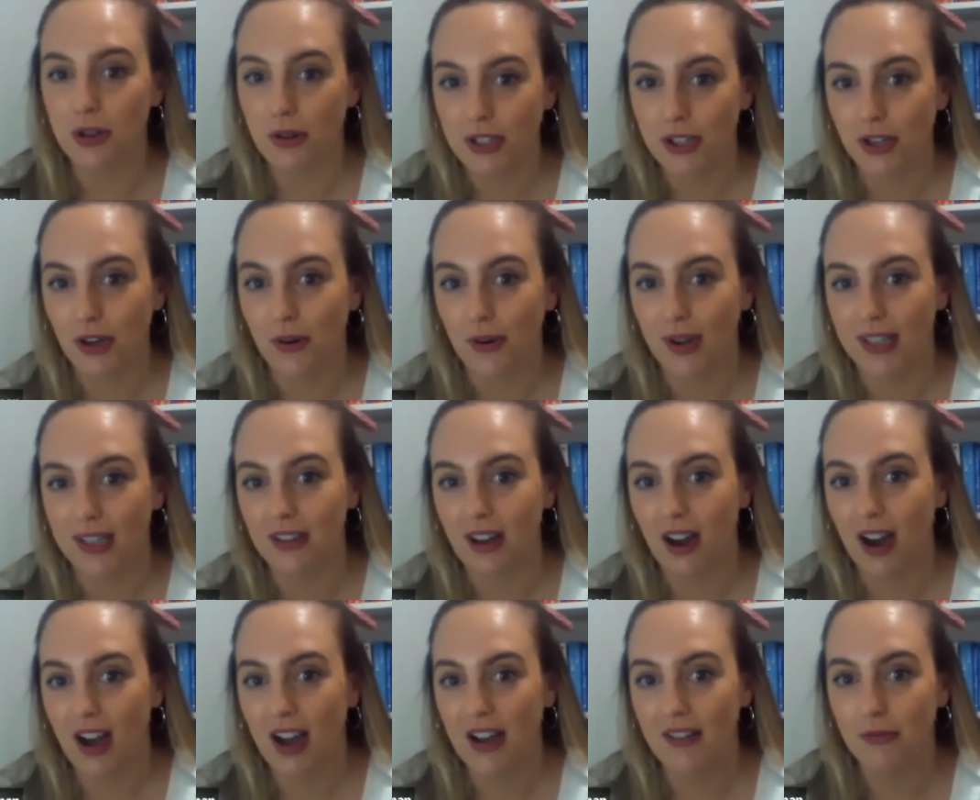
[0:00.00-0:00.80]
is also going
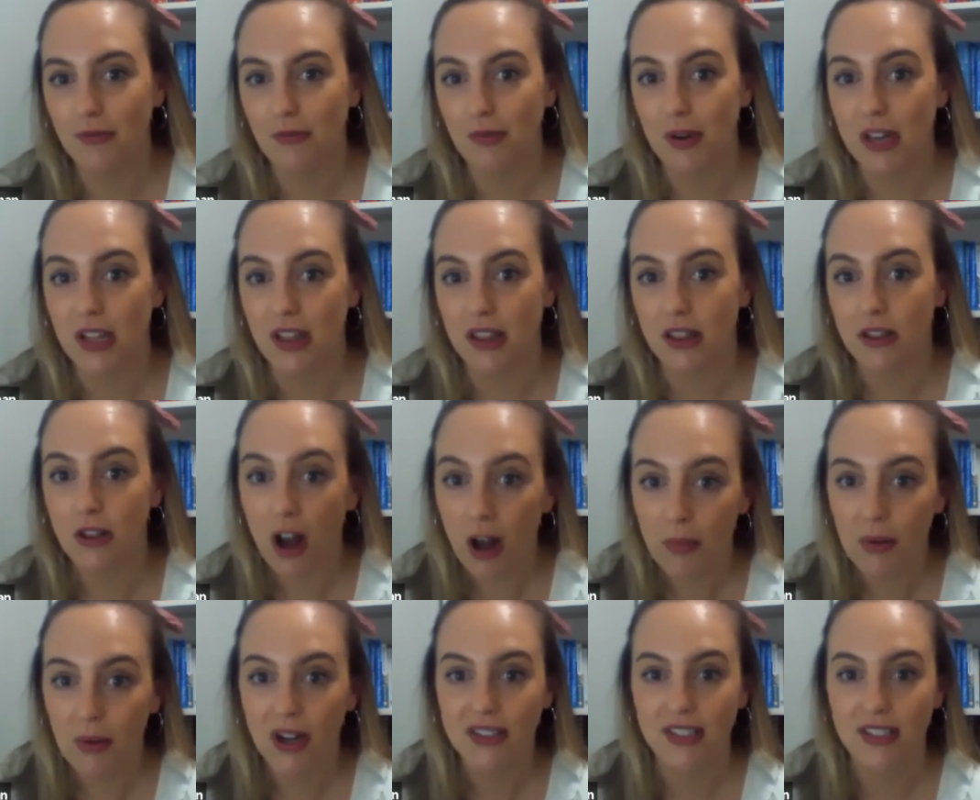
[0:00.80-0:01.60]
live with
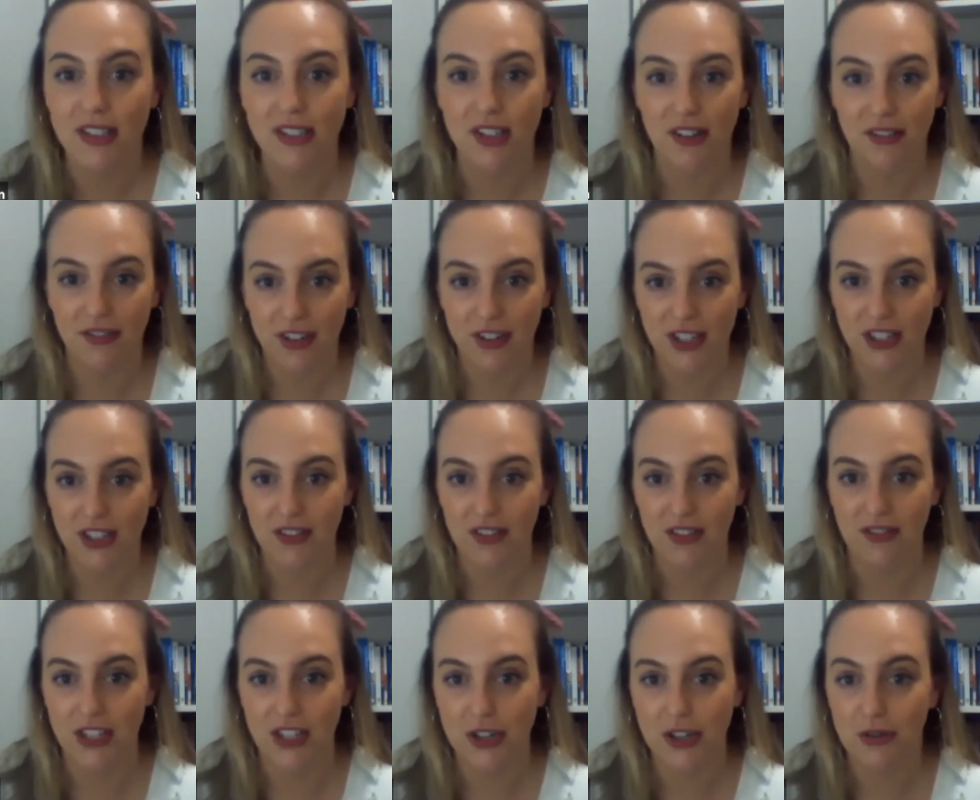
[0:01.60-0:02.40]
Loblaws as our first
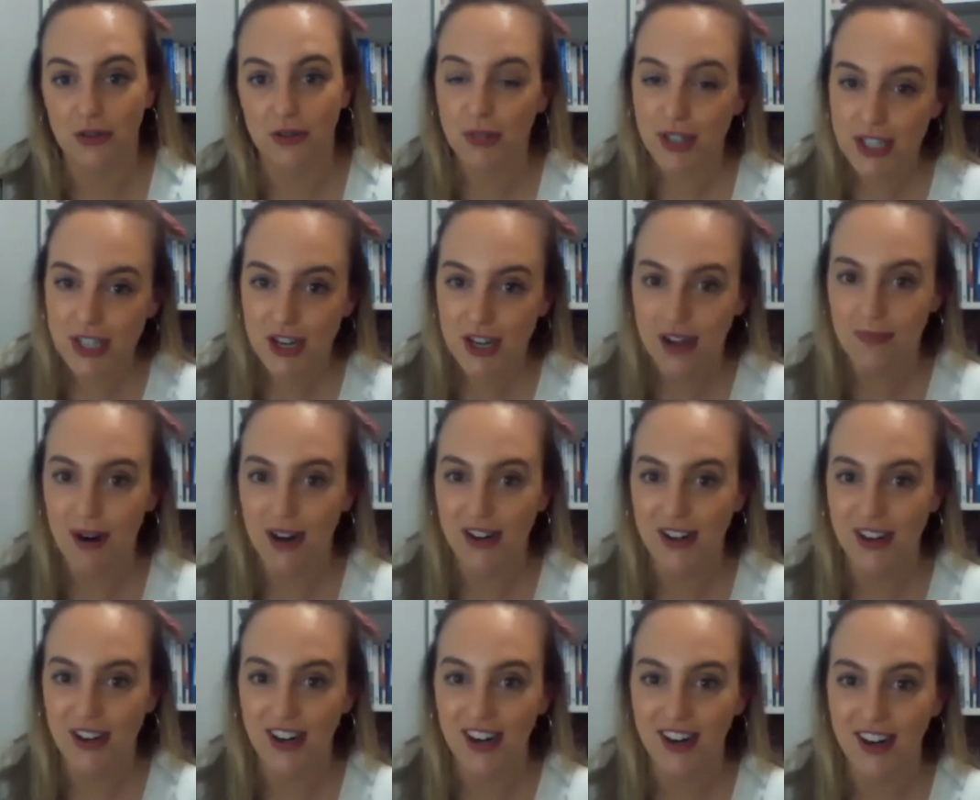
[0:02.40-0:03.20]
official retail
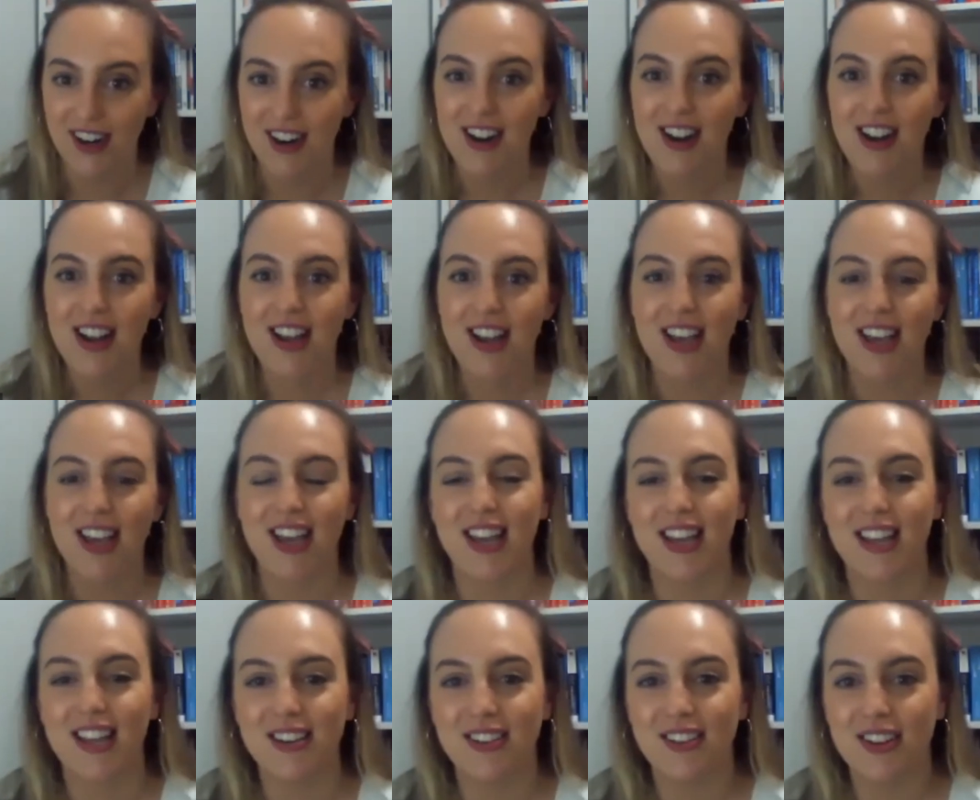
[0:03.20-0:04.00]
partner
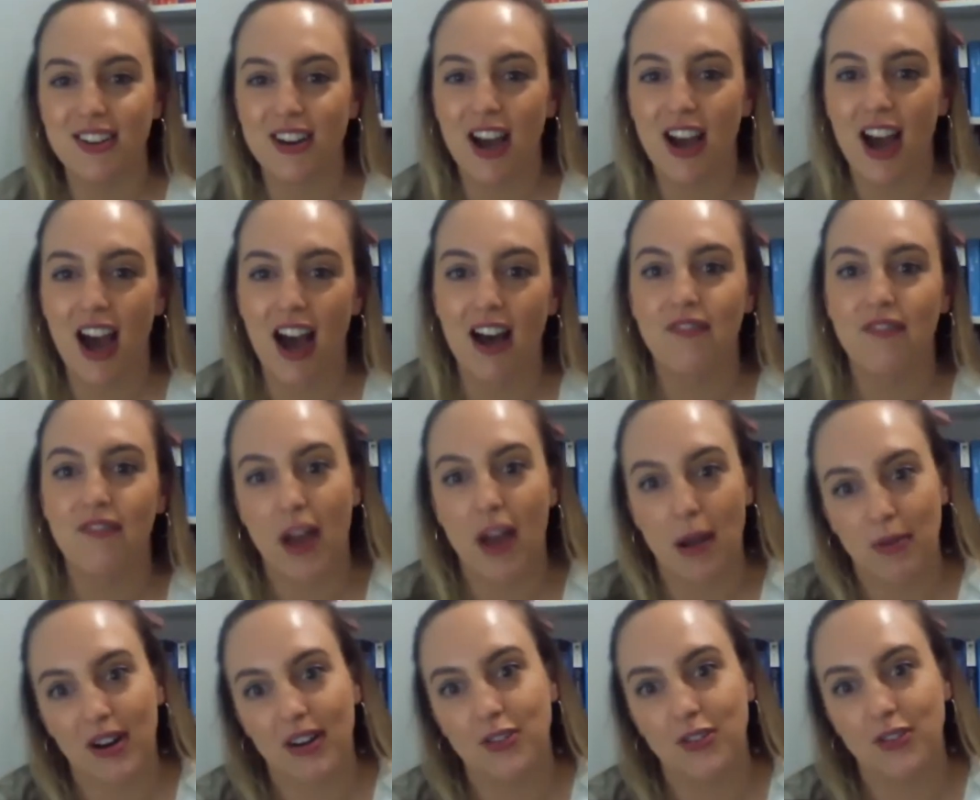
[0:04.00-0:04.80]
in
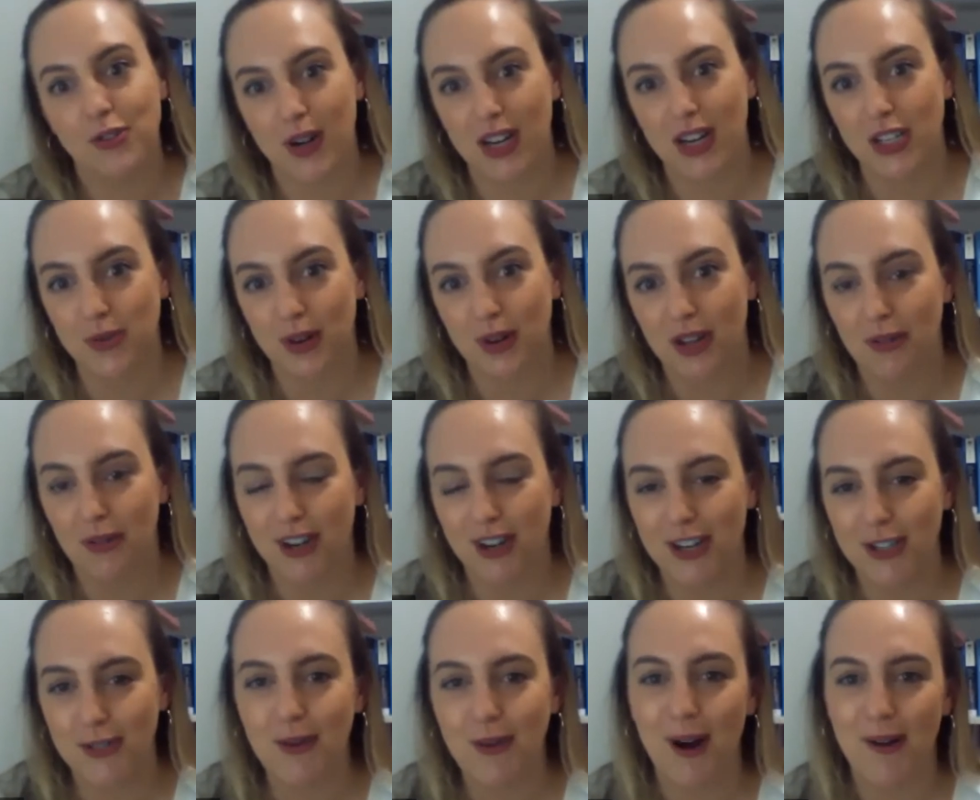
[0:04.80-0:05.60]
February
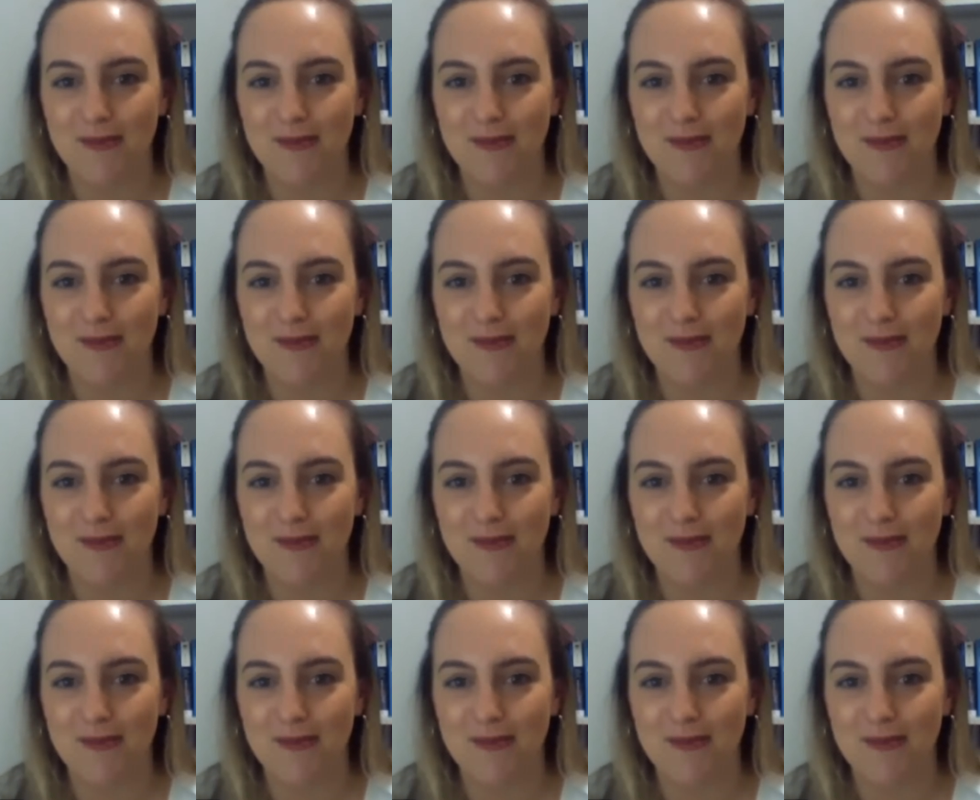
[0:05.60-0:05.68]
2021 as